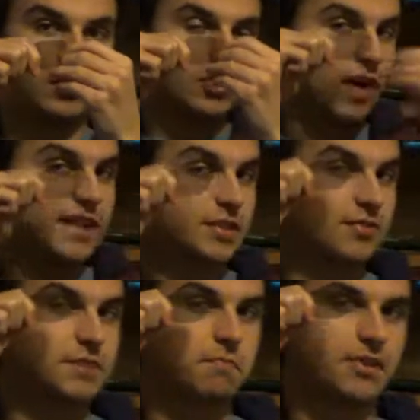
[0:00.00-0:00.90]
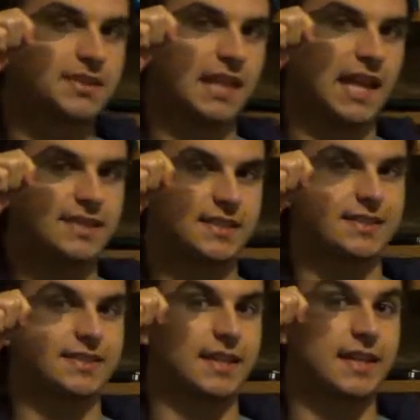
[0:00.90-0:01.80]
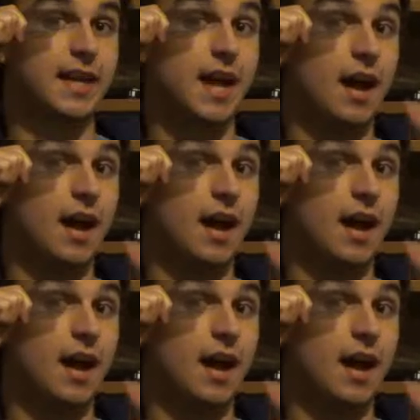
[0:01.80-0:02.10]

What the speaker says: greater response latency,